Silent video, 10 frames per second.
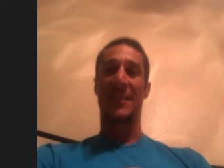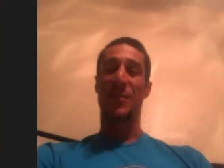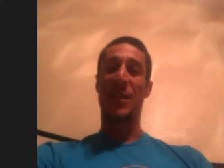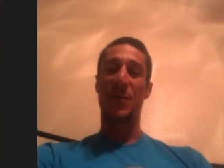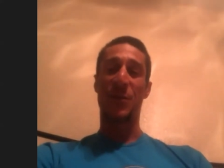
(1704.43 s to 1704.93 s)

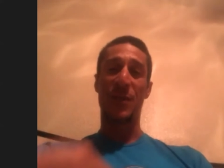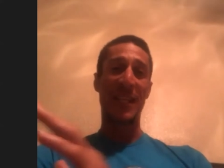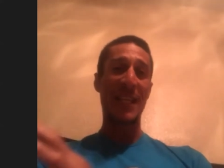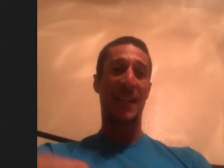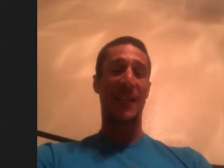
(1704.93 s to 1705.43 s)
You have to
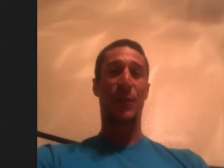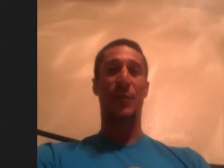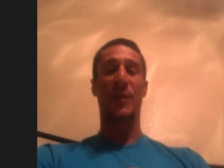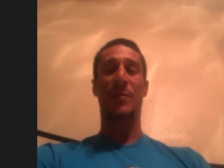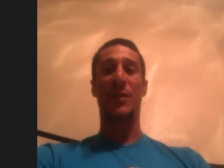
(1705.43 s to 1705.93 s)
delete a little
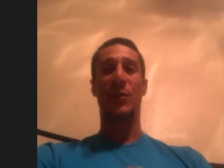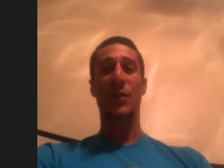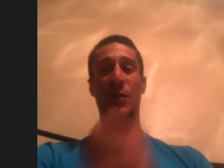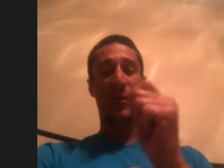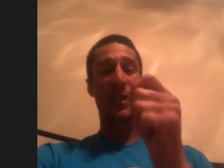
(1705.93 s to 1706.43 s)
bit by
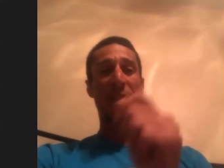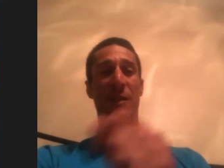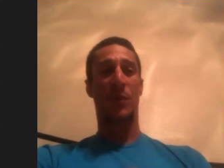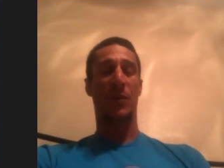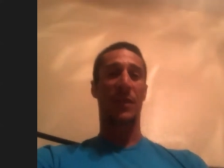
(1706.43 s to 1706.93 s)
doing your intervals.